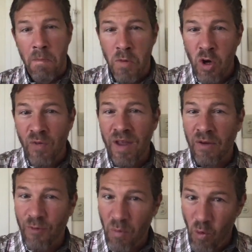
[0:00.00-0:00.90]
moving
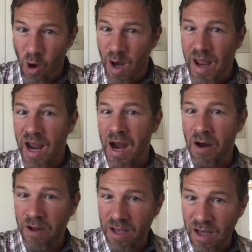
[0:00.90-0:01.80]
from one
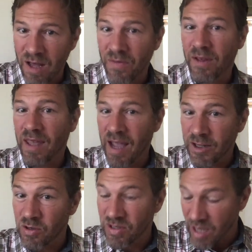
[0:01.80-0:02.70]
area, the
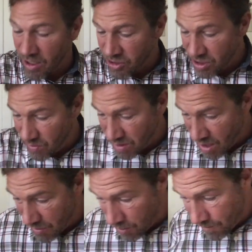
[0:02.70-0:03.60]
cancer cells, to
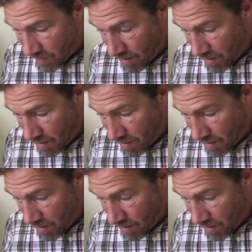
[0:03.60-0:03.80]
another.